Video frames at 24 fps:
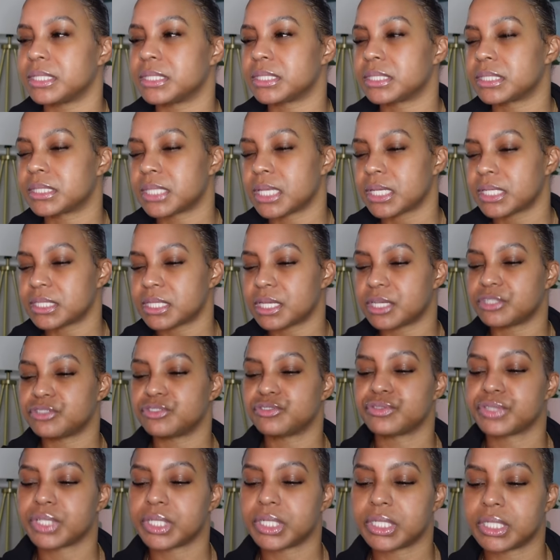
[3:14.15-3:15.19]

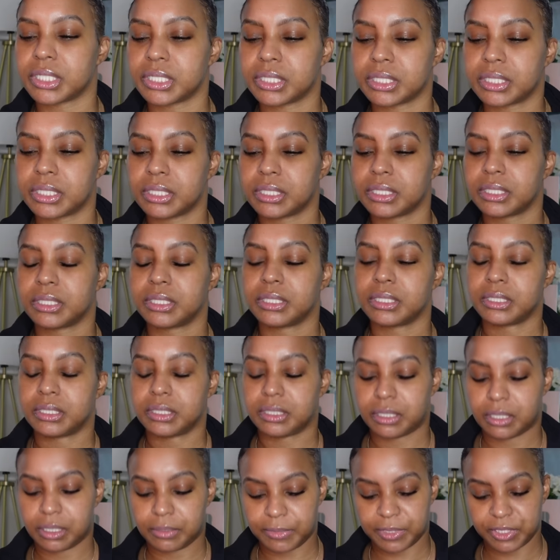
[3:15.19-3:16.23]
600,
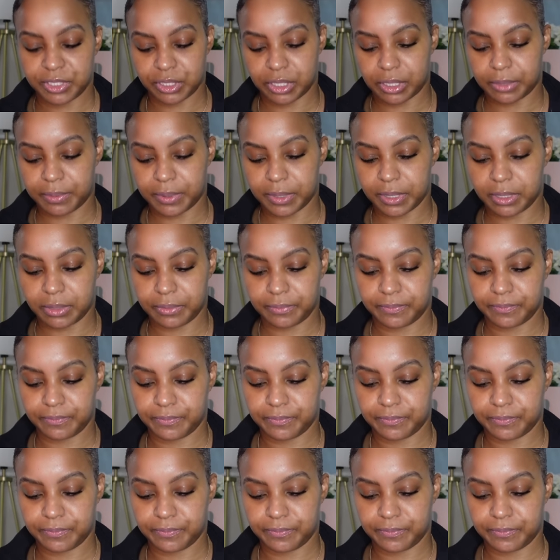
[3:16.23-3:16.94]
how much did I pay?